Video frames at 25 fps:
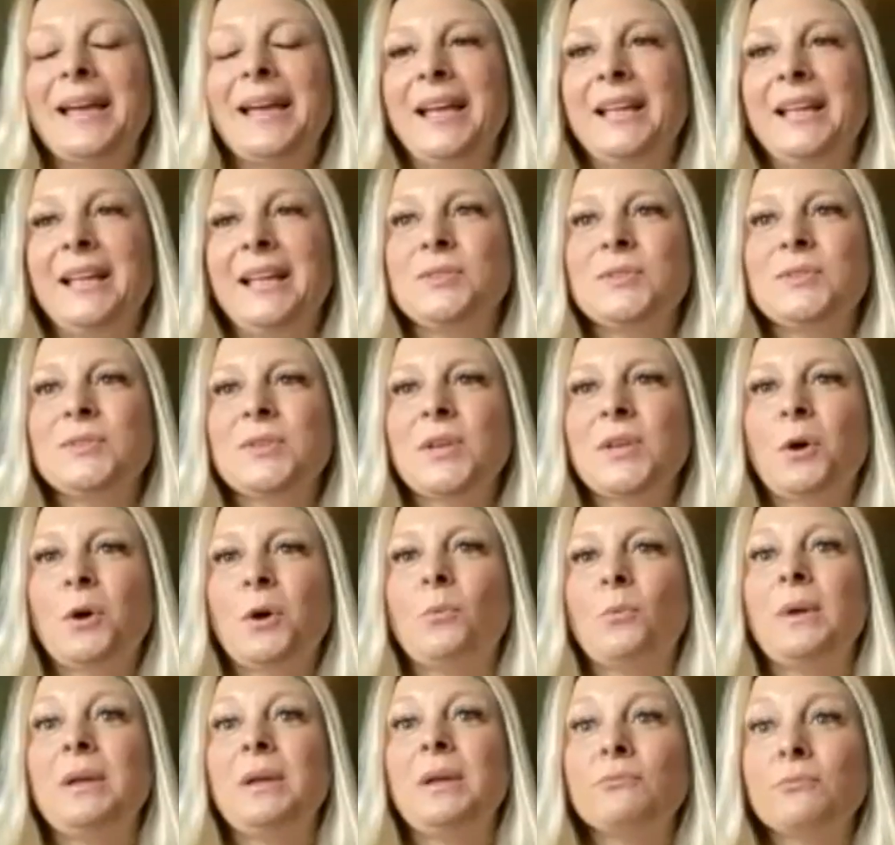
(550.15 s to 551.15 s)
And so
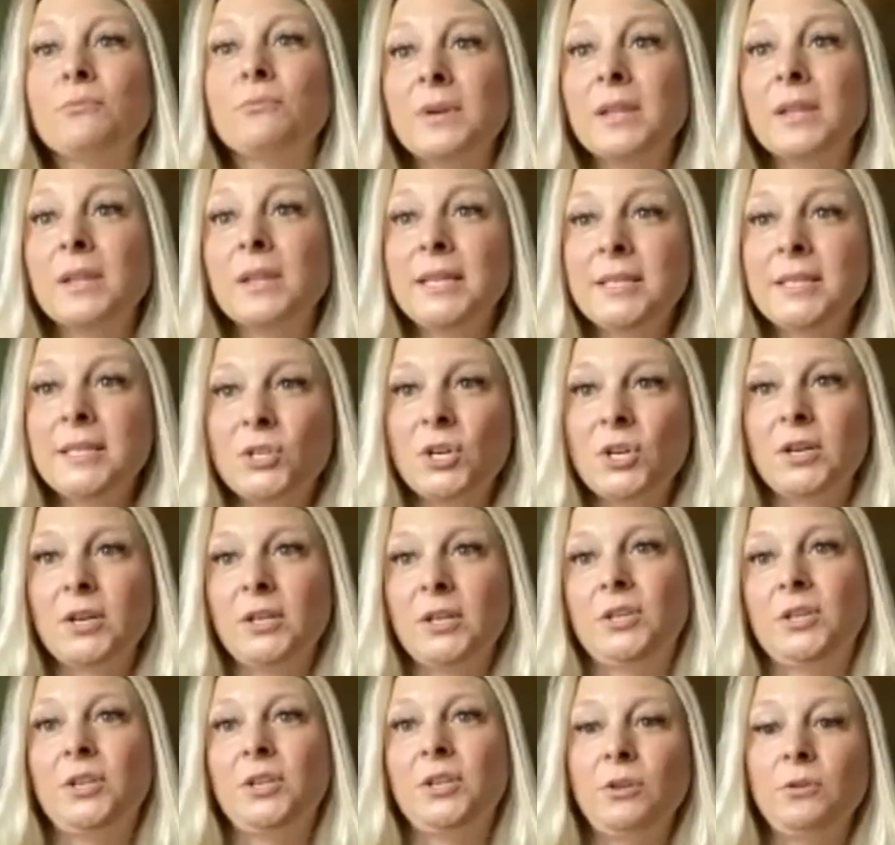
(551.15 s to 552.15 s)
we've really
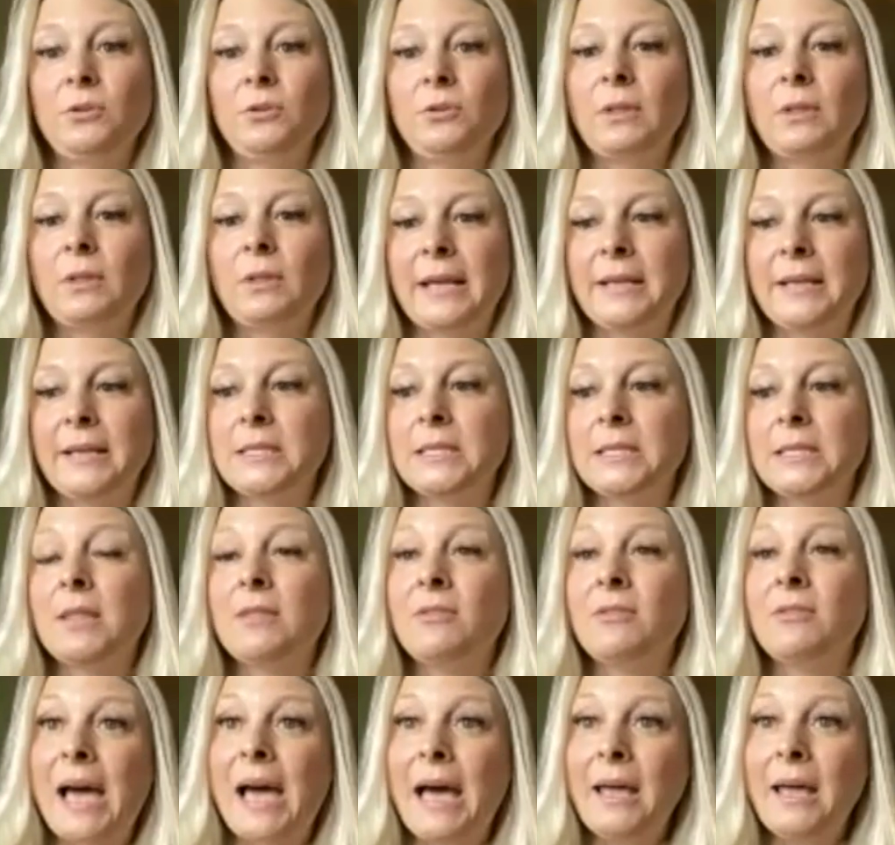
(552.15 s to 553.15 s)
started to utilize
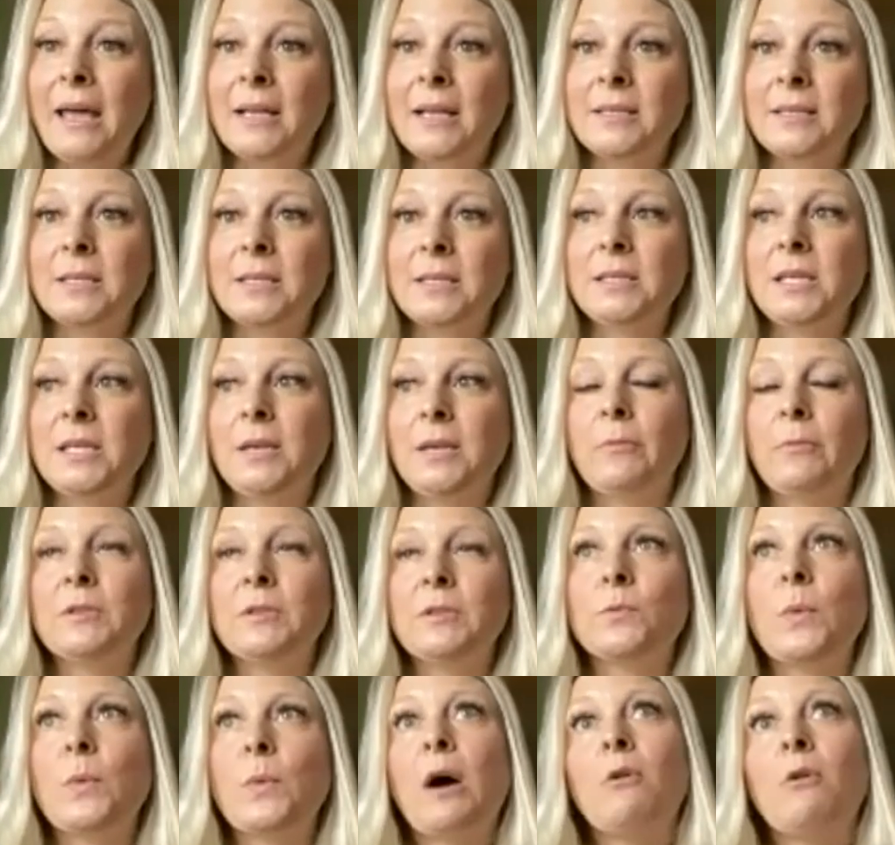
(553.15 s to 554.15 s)
that as a team
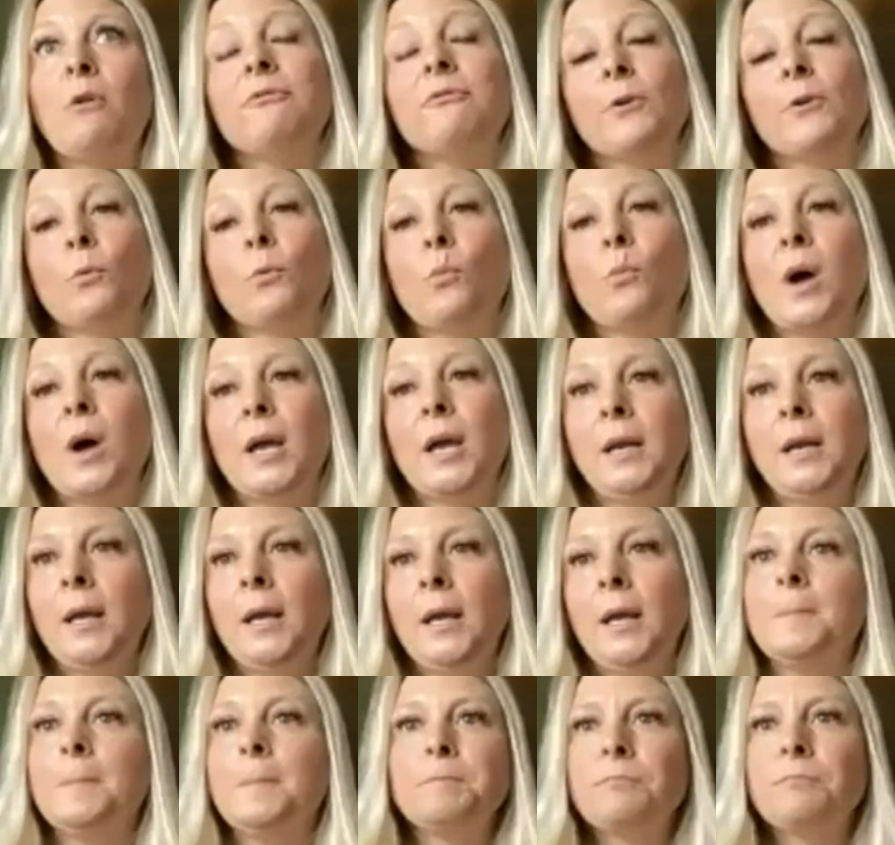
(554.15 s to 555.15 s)
as well. For one,
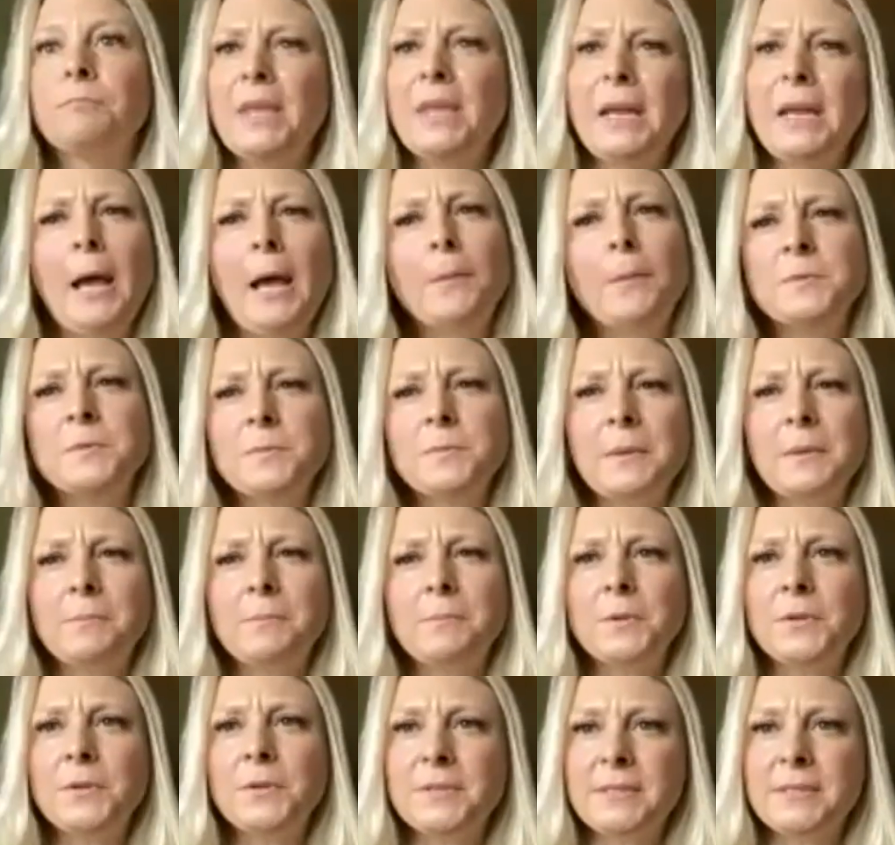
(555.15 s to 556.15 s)
it helps
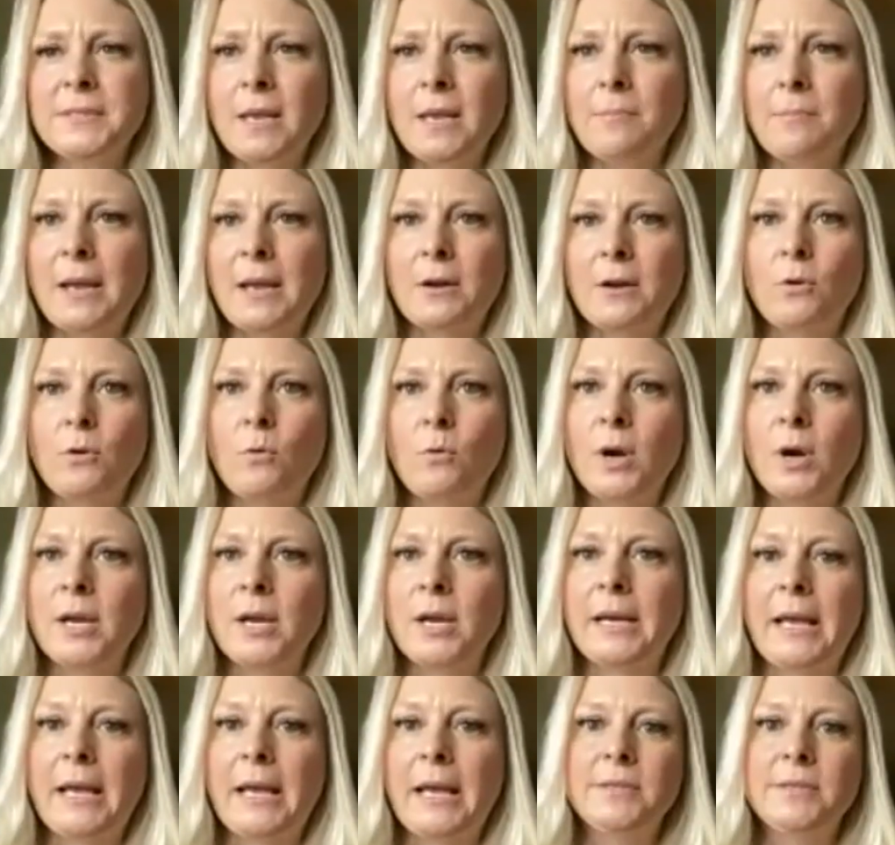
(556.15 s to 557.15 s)
people to stay better
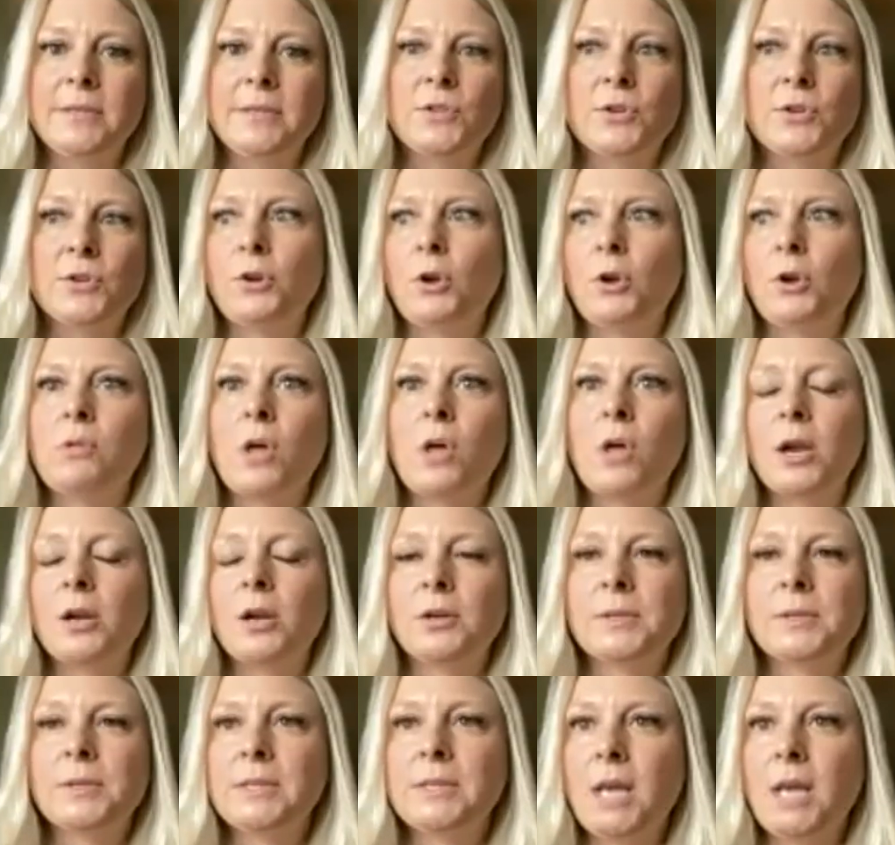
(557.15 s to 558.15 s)
organized. They're no
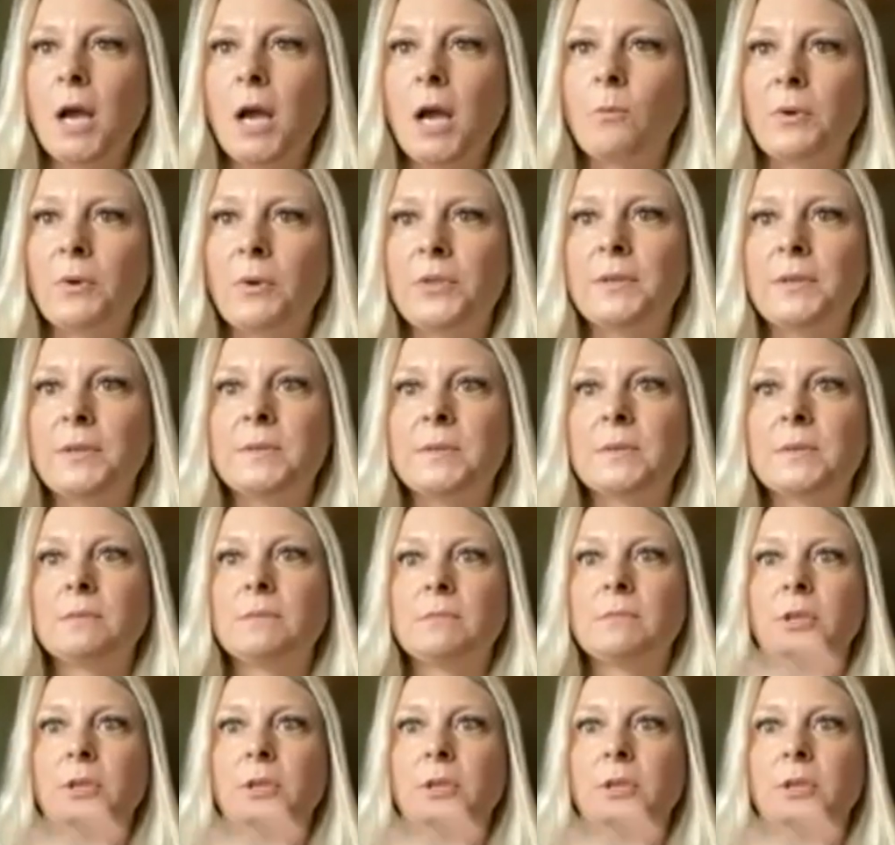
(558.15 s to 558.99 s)
longer stuck with this,